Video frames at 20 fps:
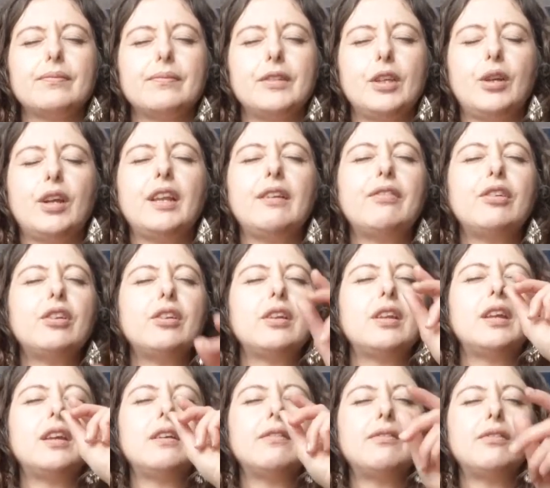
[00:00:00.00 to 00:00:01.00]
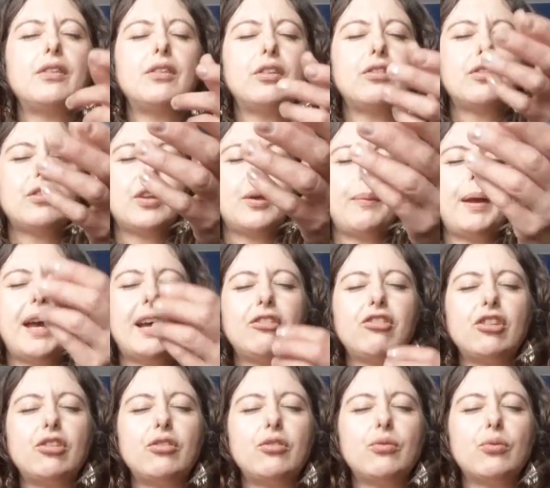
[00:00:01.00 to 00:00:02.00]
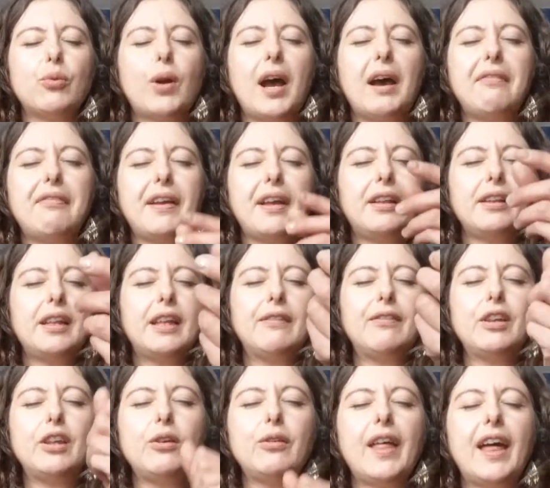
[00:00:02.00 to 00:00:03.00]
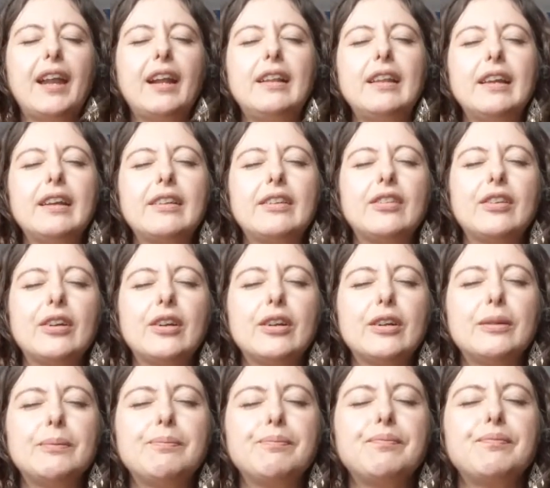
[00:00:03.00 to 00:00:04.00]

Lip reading: You can even just imagine Raphael giving you that elixir.